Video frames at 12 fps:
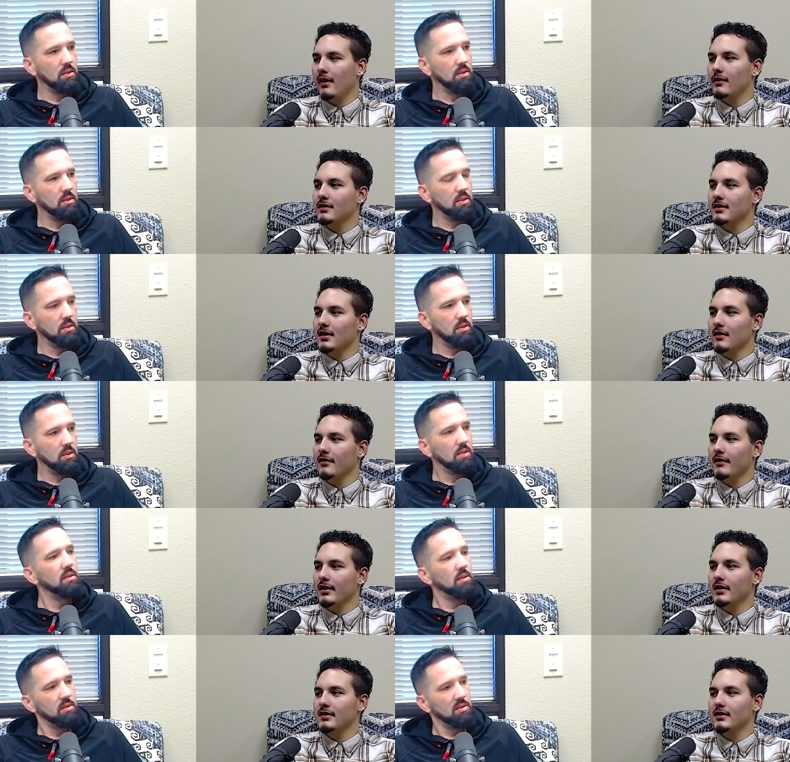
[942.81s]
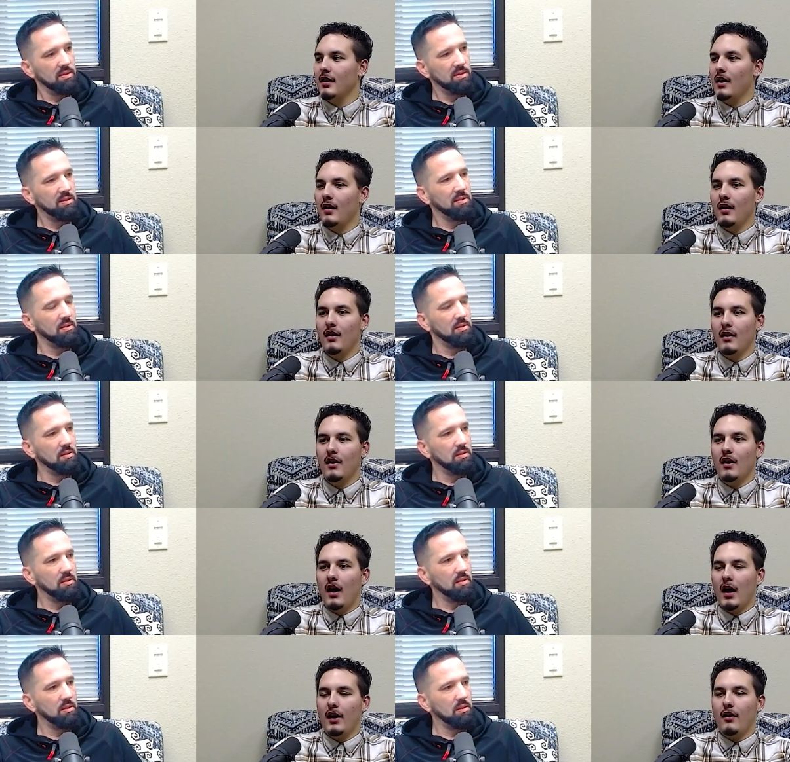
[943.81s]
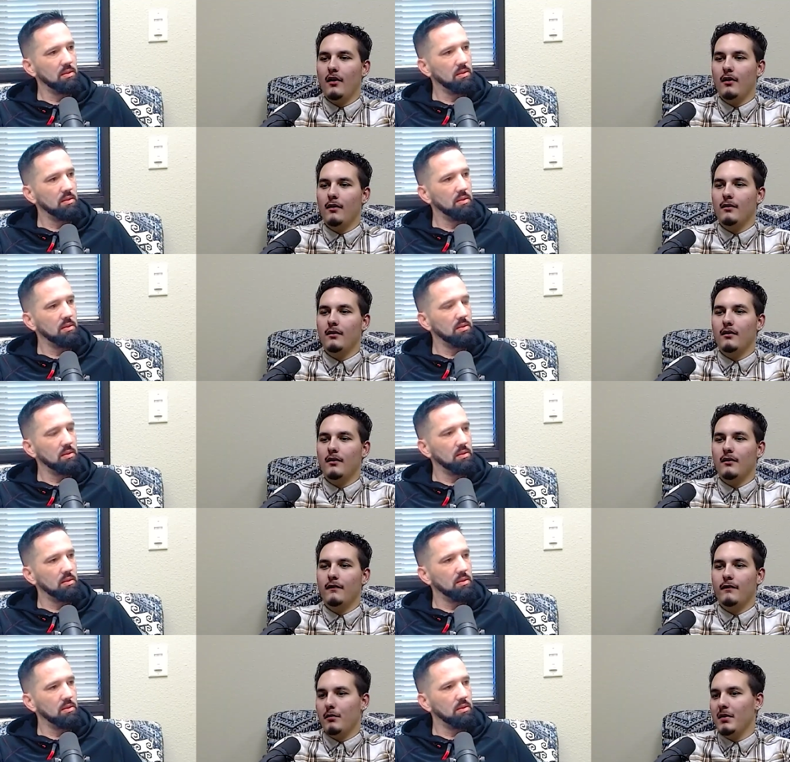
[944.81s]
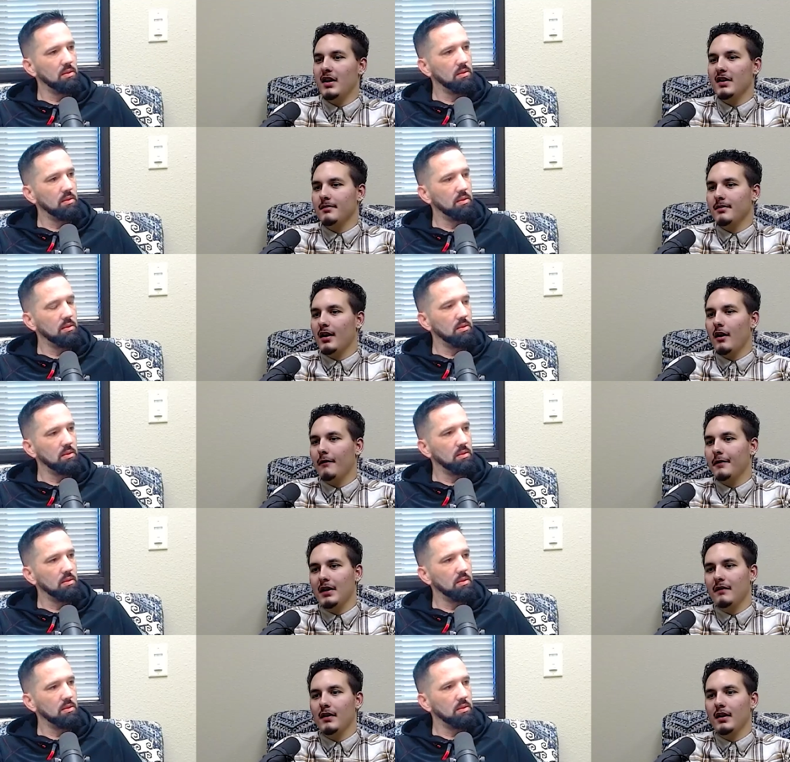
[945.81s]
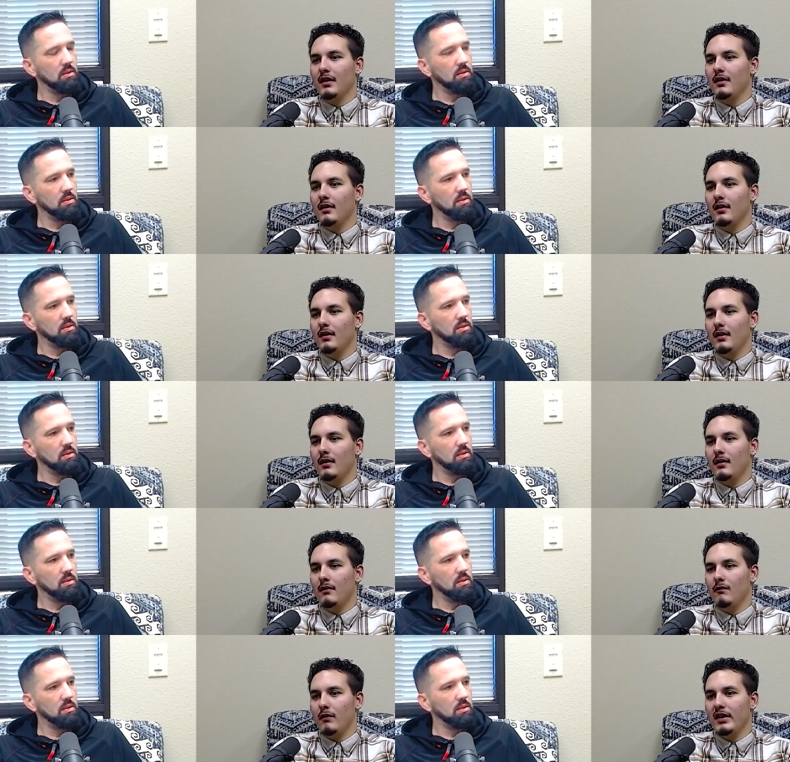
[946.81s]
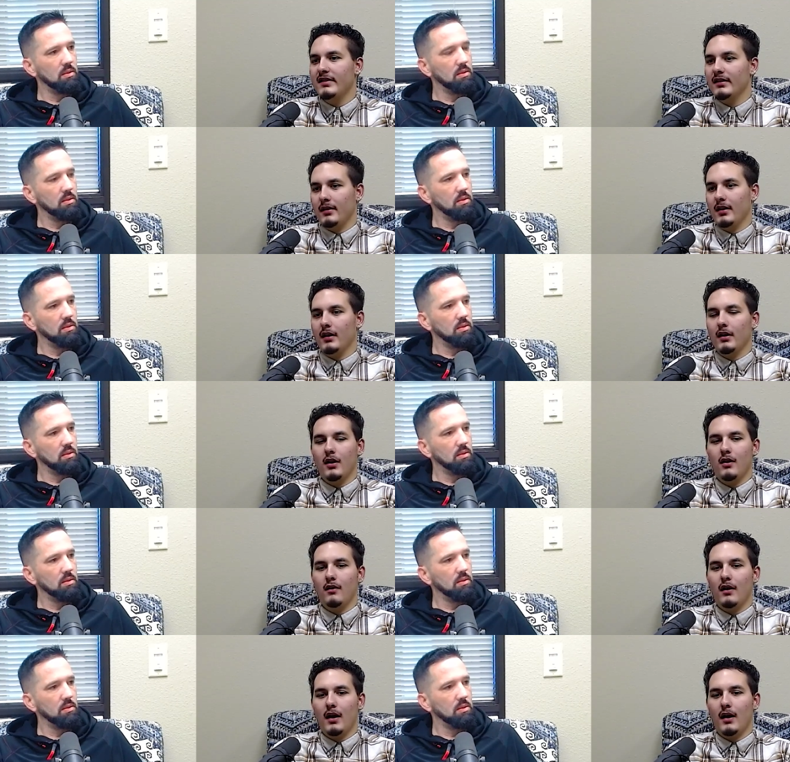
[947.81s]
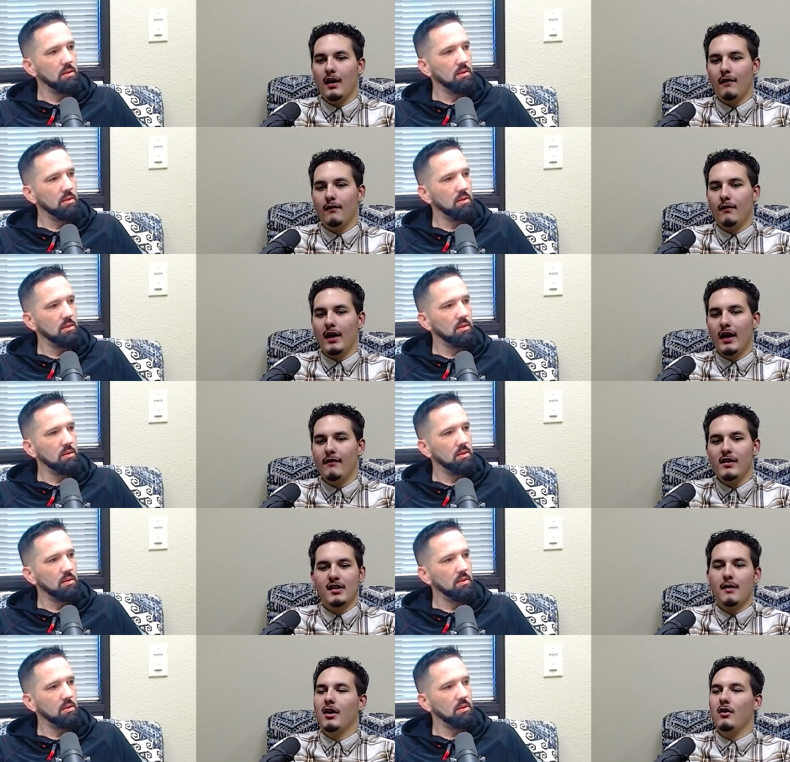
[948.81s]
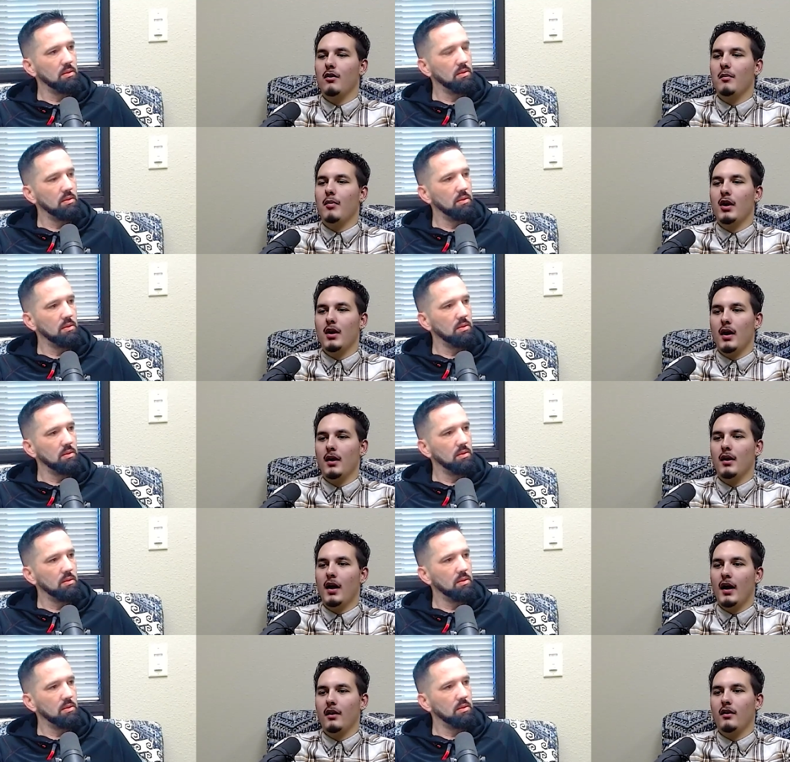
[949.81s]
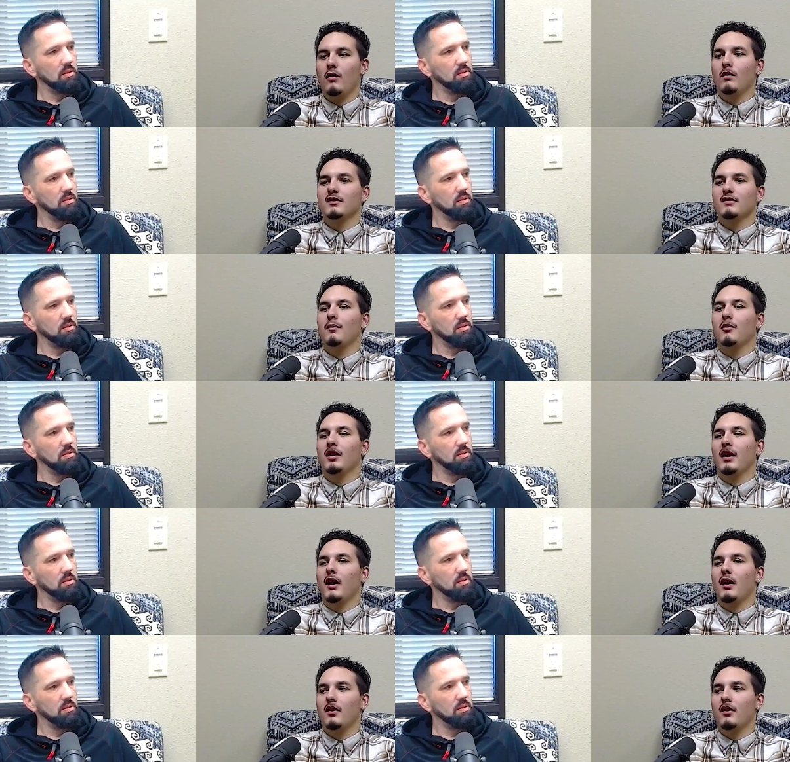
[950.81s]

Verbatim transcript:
Speaker 1: and stuff because I know for me it's been helpful even recently. You know, I've every time I go to a party, I, I go with someone that I know